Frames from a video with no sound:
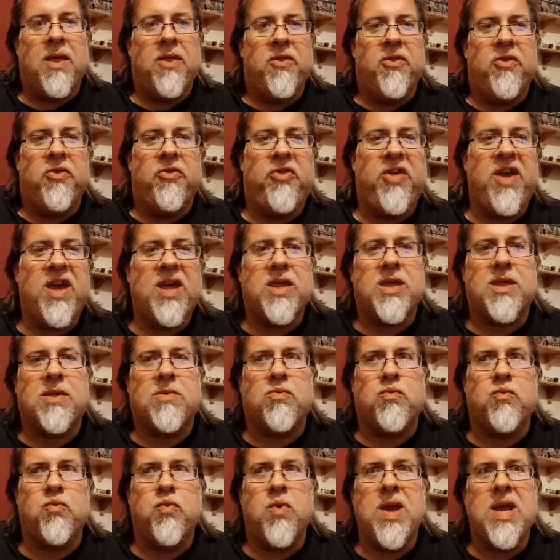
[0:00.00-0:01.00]

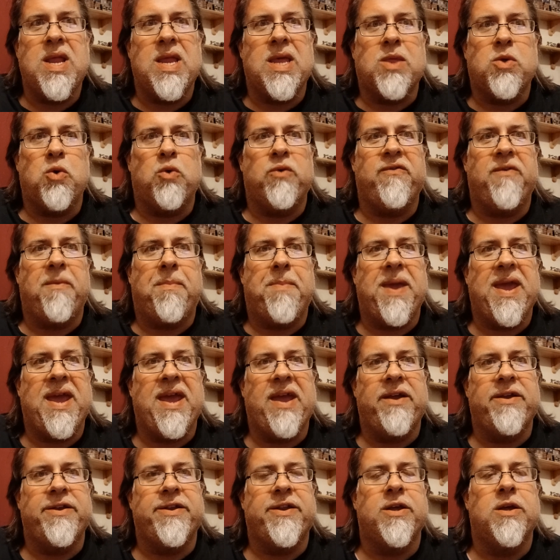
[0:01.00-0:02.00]
This really sort of
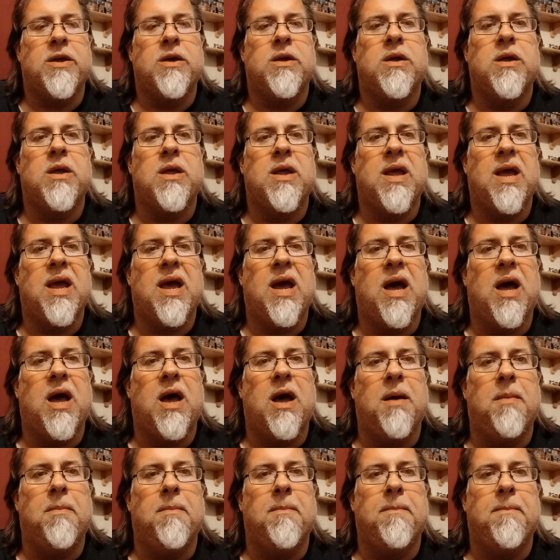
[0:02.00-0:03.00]
appeared
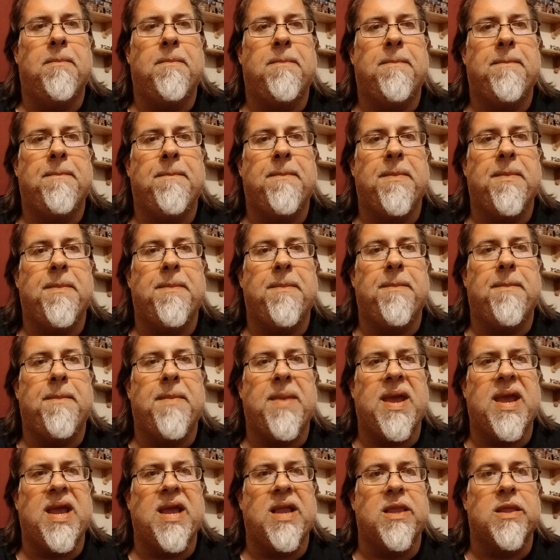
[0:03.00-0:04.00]
in
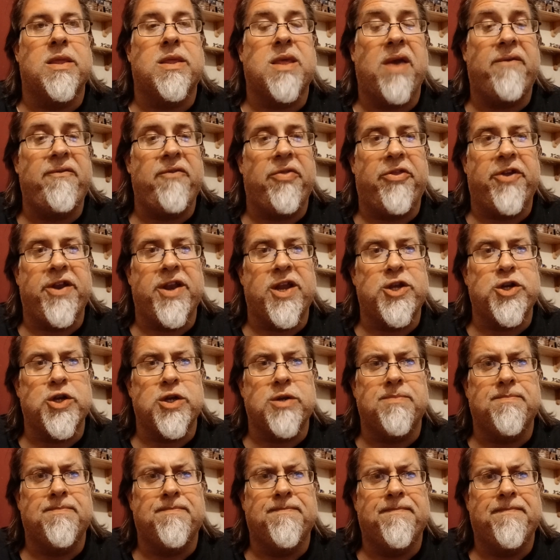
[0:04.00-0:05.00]
7th edition.
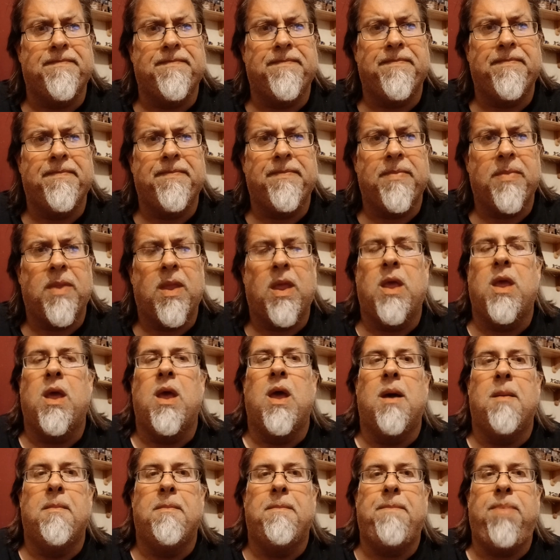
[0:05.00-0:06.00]

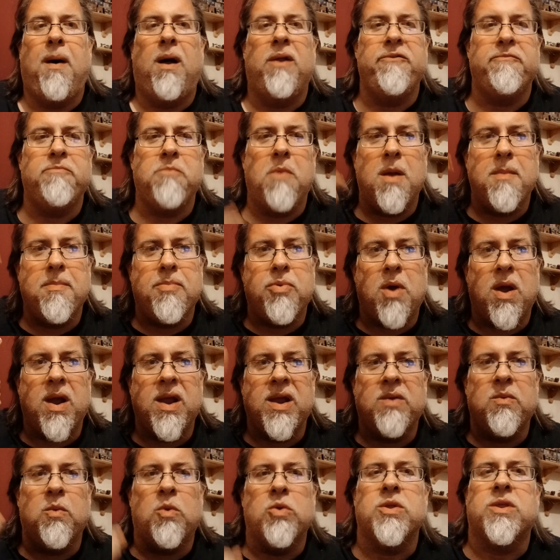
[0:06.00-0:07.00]
Part of my
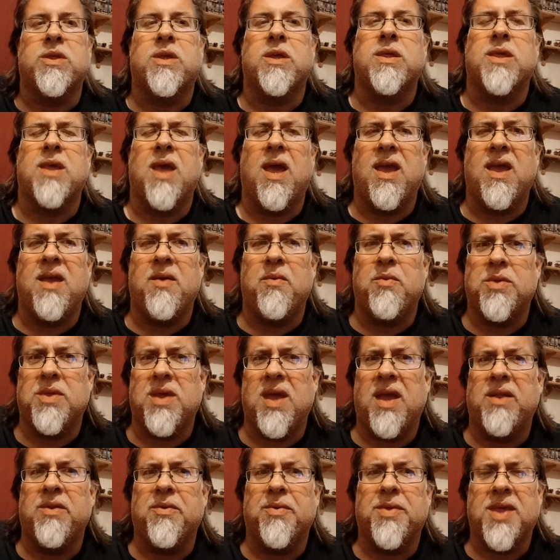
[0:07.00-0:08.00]
brain wants to say it was the
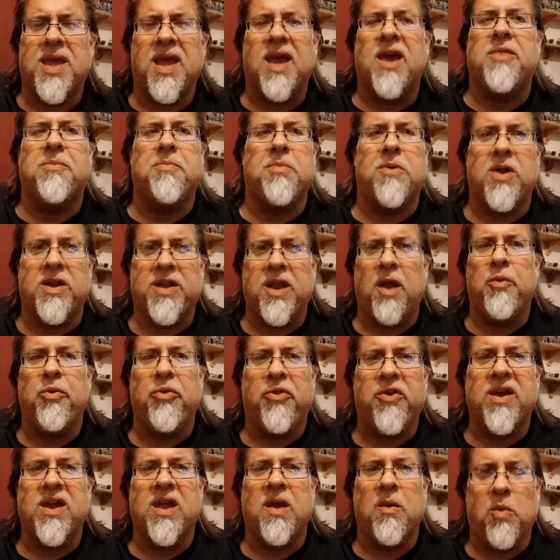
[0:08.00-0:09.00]
end of 6th, but I don't
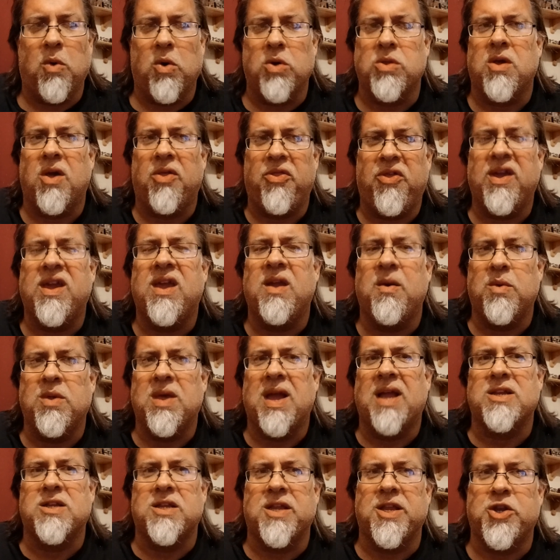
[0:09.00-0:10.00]
think it was. I think it was
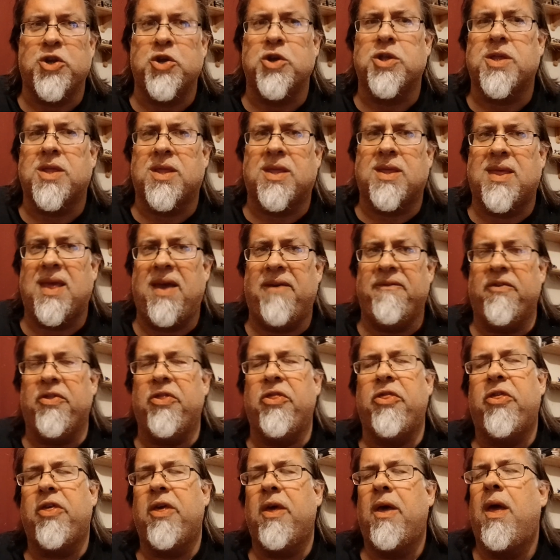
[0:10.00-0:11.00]
actually just
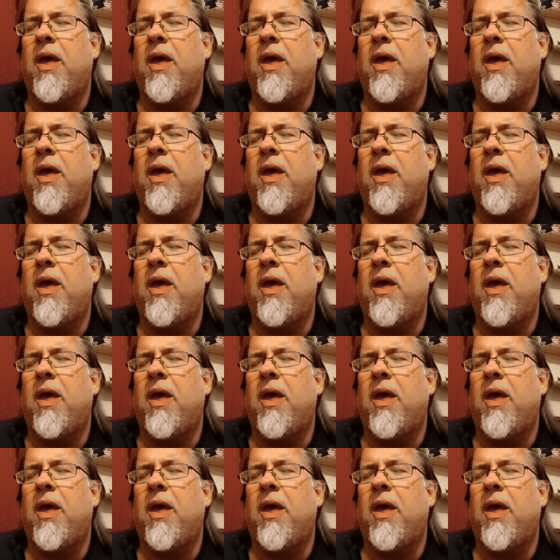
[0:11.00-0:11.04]
7th.